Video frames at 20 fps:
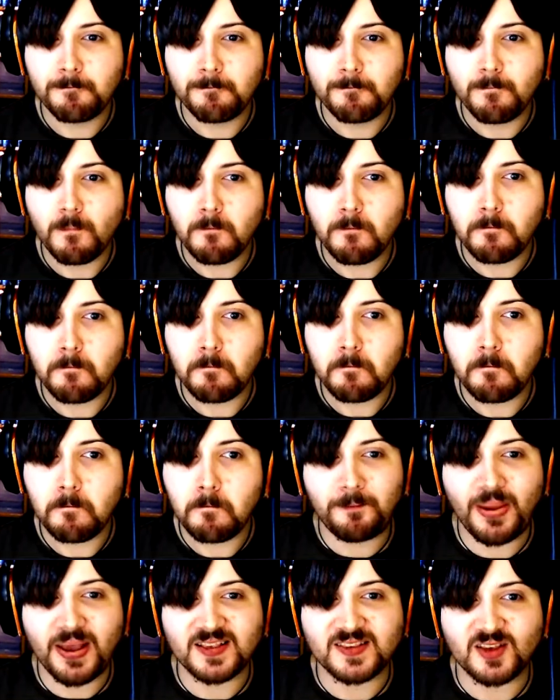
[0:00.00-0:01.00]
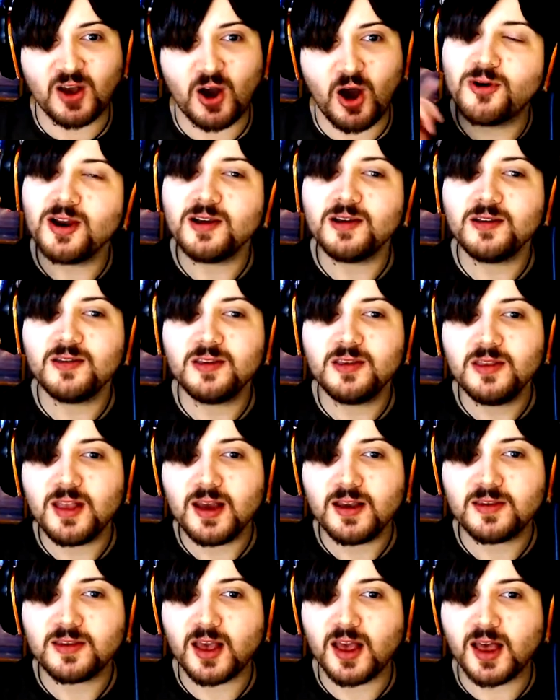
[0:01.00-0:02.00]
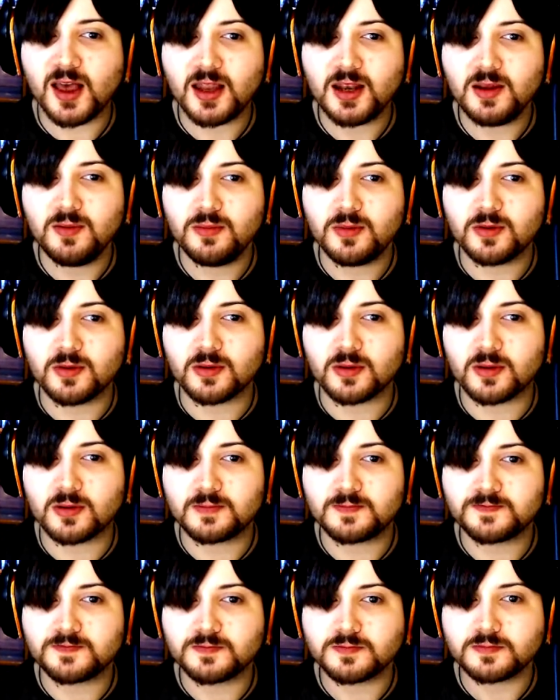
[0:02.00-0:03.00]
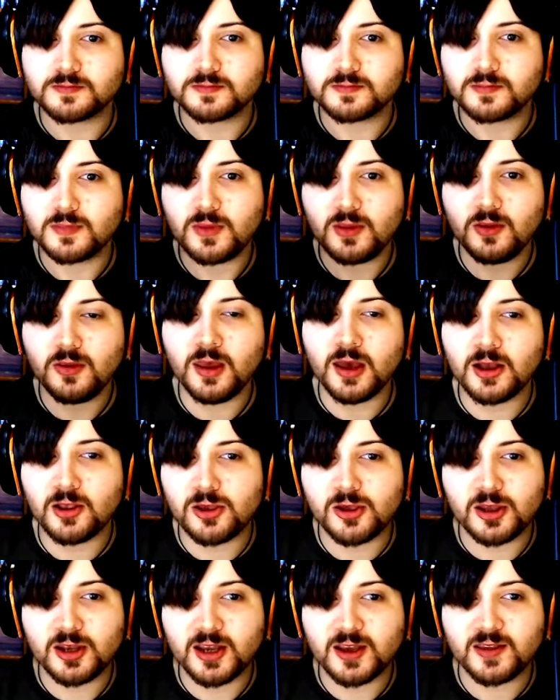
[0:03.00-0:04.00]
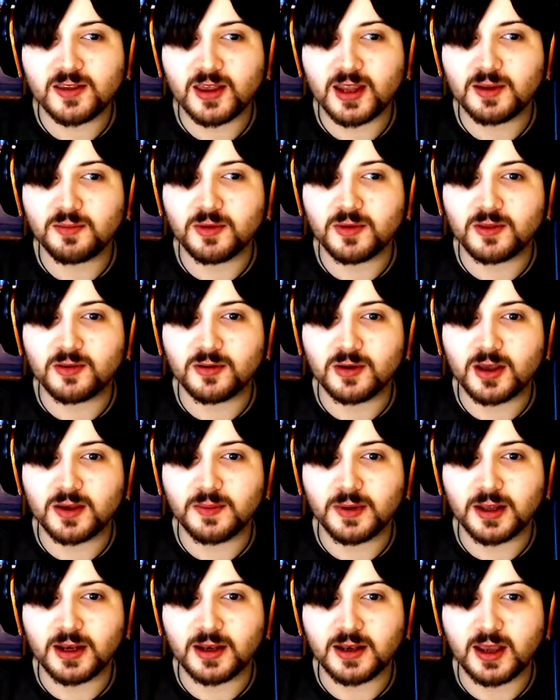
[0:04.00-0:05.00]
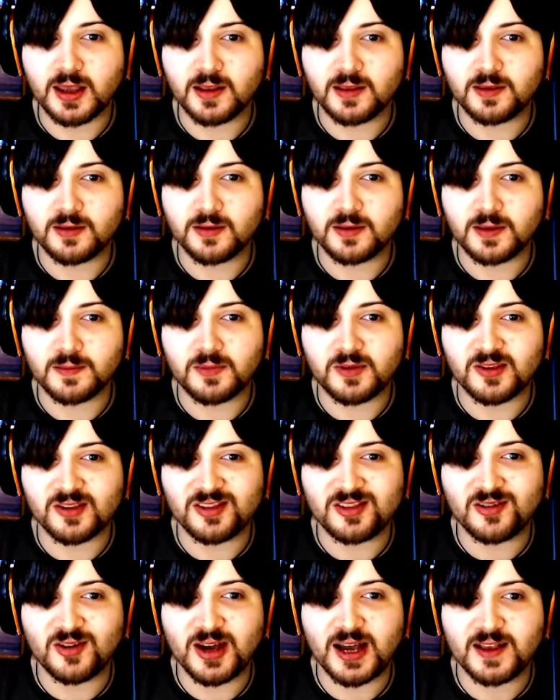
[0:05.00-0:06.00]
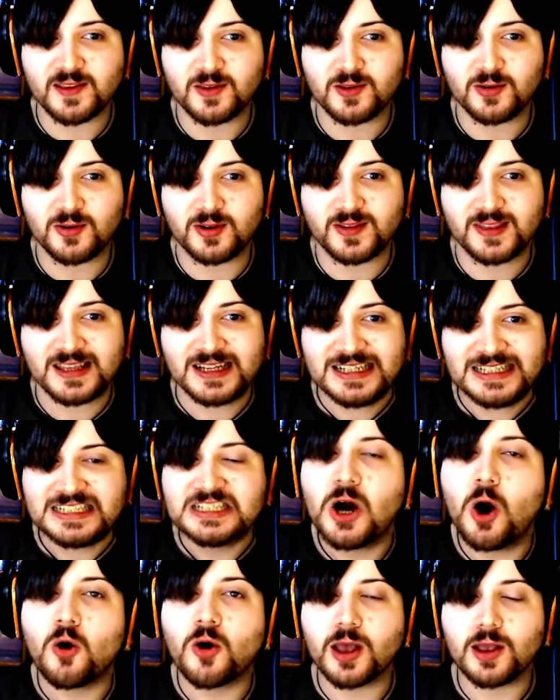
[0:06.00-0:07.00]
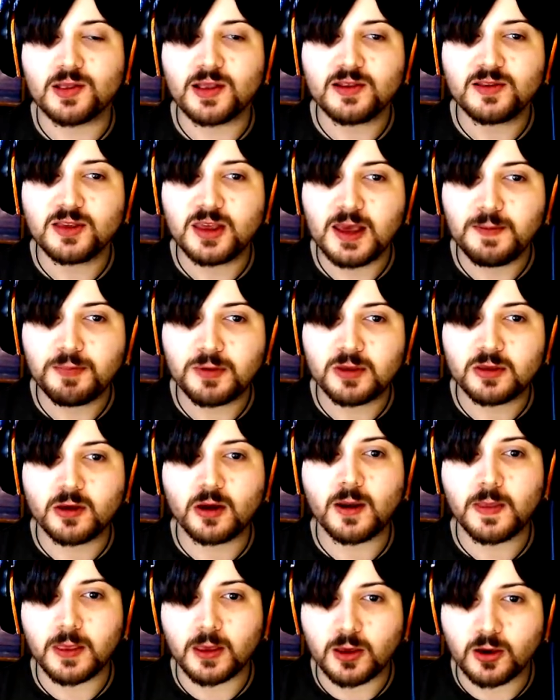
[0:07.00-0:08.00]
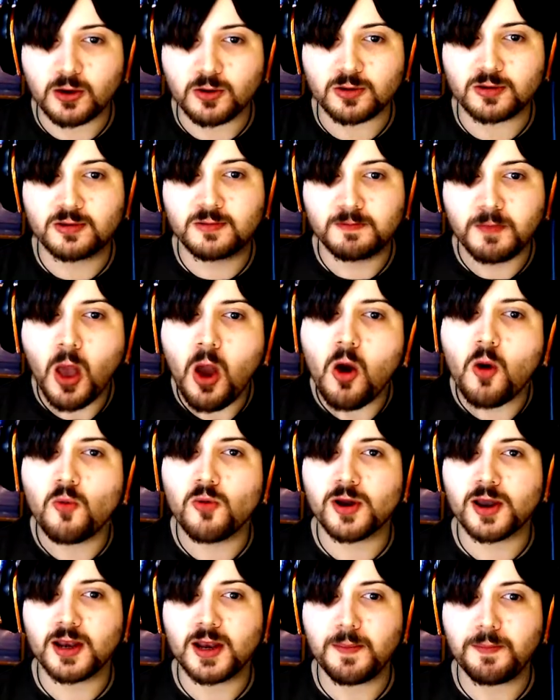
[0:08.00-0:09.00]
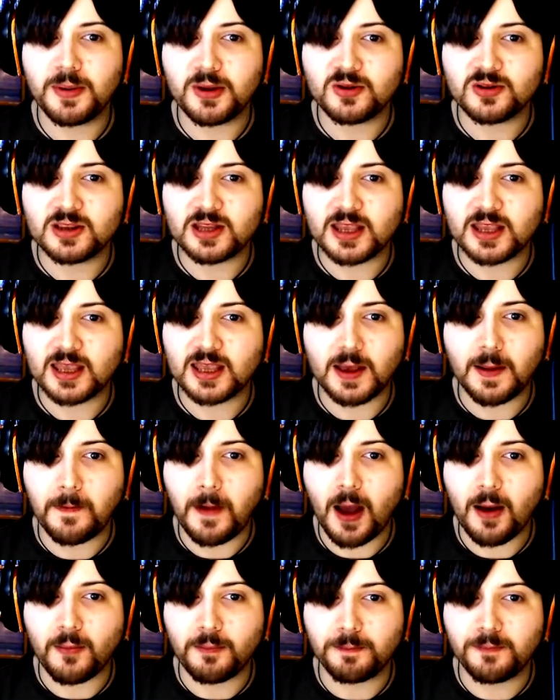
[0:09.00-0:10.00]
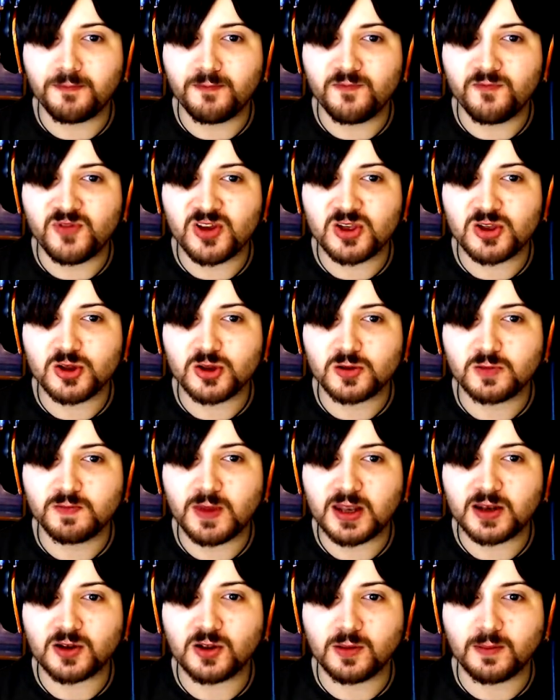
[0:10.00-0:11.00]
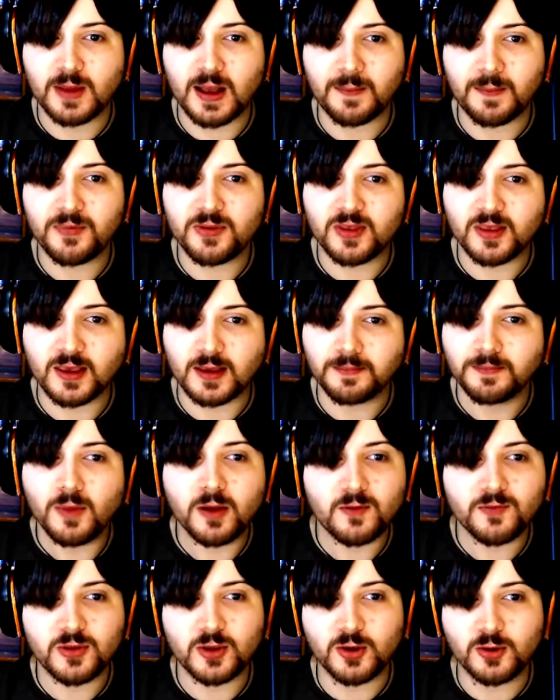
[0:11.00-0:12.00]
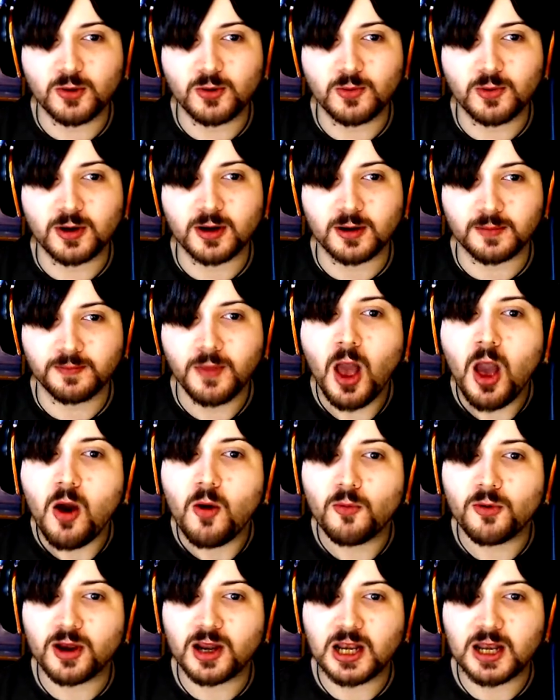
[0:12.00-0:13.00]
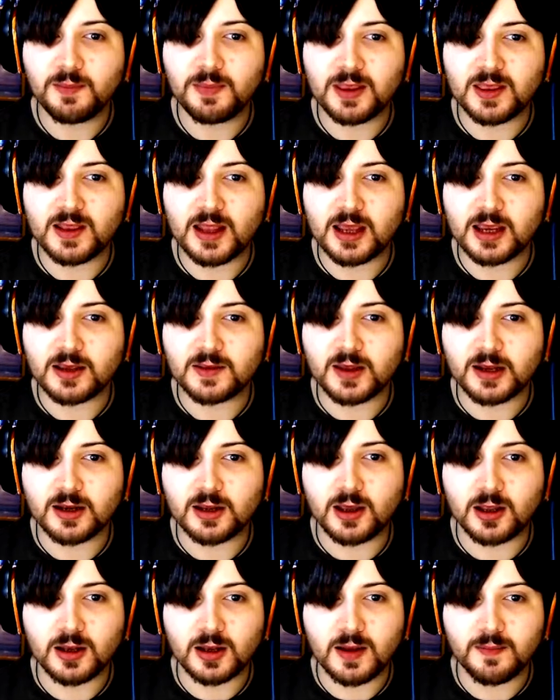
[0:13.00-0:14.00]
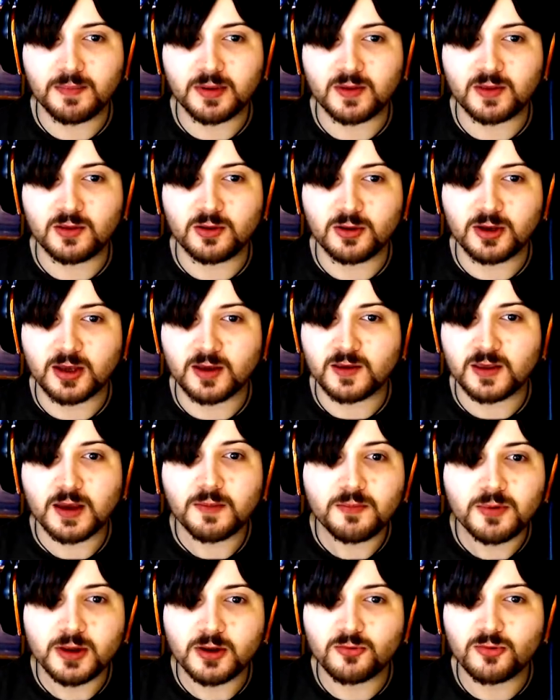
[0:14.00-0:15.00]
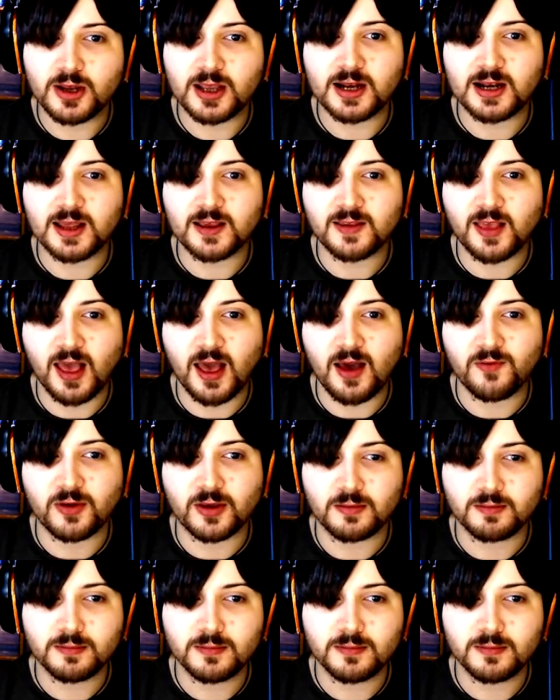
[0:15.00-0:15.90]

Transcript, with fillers: Floor. Piss off! There's nice animals. Actually, nice animals don't come out at night. It's just you assholes. Okay, let's keep scouting the coast. We're gonna build like a, a visual mental map thing of the whole world. We're gonna be like that Columbus dude, except we'll wreak less havoc.